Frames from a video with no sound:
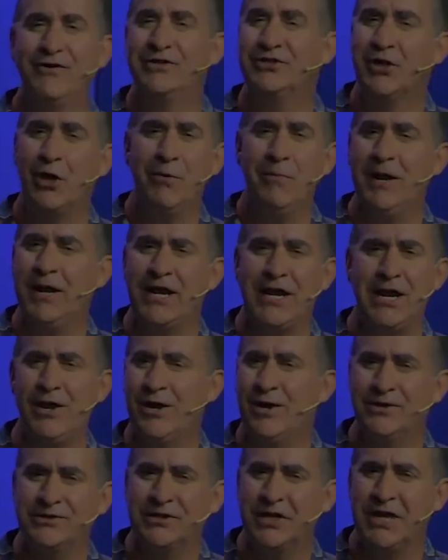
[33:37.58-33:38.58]
for so many
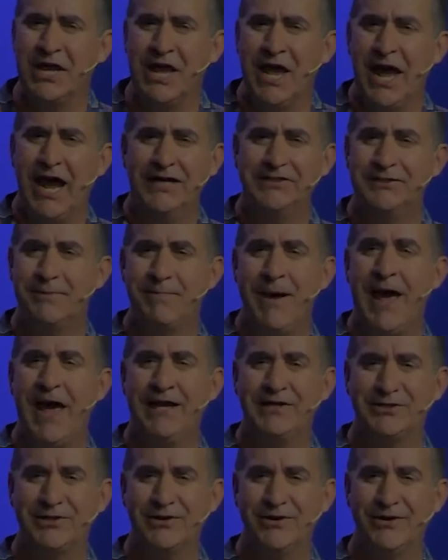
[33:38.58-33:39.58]
years as a
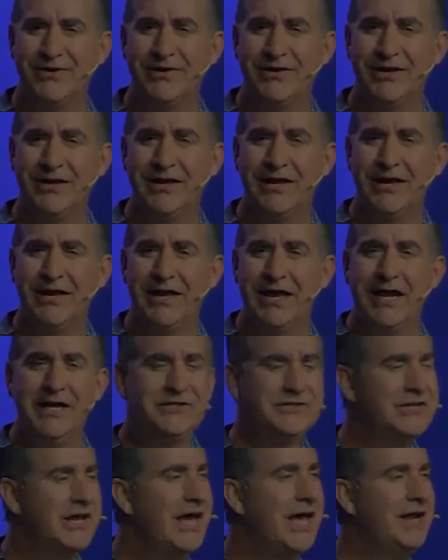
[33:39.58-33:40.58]
pastor,
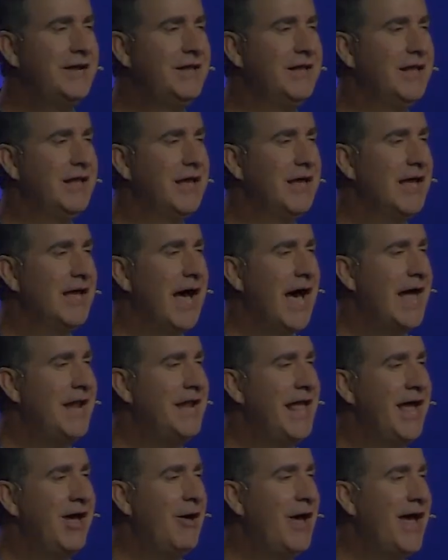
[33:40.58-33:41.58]
he said, I
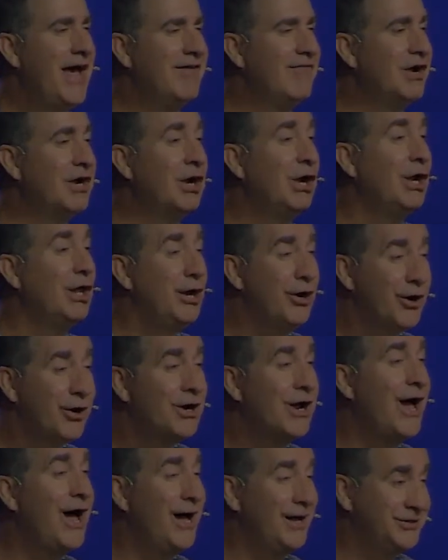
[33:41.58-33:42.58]
now have a clear
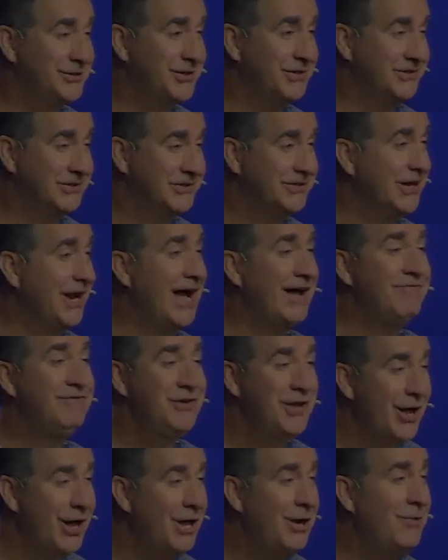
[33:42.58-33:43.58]
conscience that
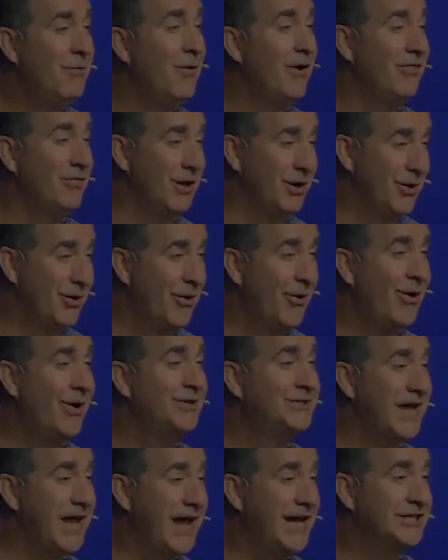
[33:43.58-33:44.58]
I've done what the
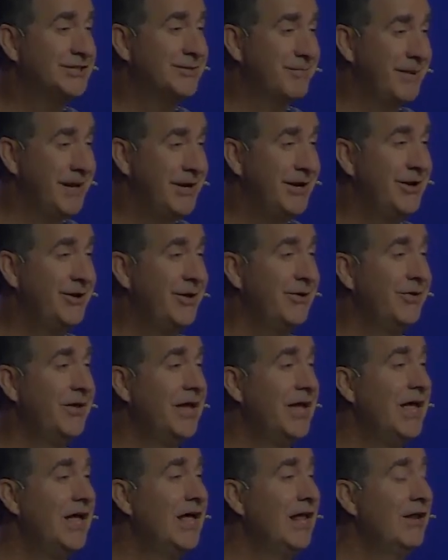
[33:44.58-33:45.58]
Lord's asked me to do.
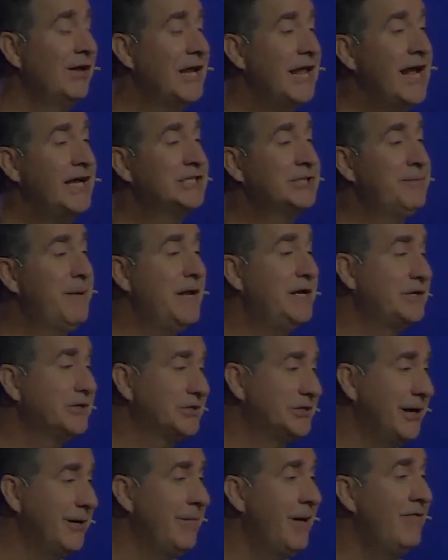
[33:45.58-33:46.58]
Can I speak to
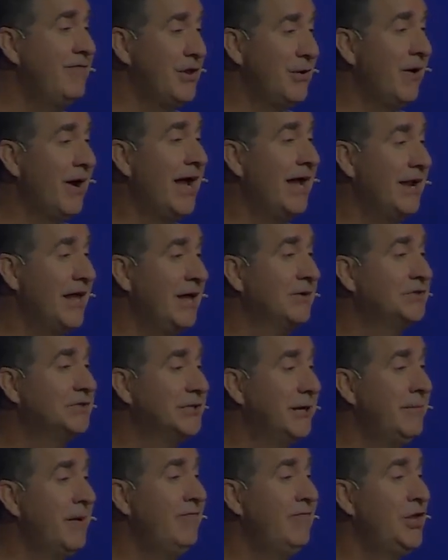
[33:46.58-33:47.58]
some of you right now?
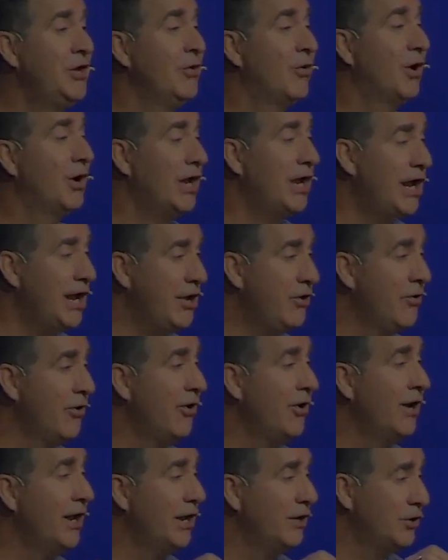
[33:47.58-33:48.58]
Some of you are
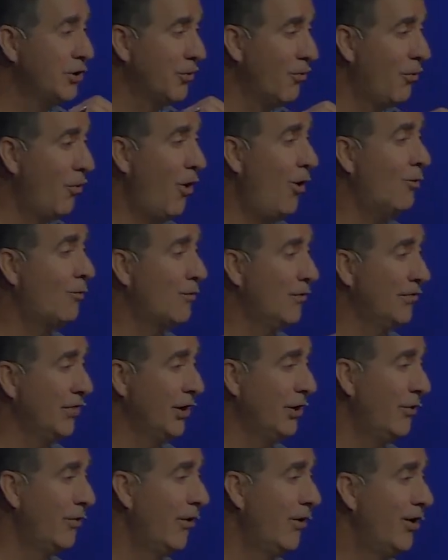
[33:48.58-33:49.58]
hindered in your walk with
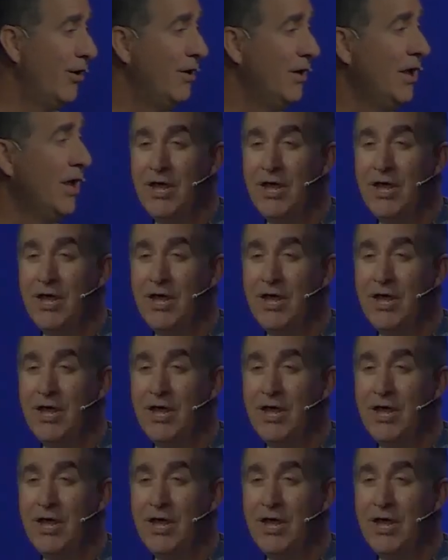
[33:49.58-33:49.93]
the Lord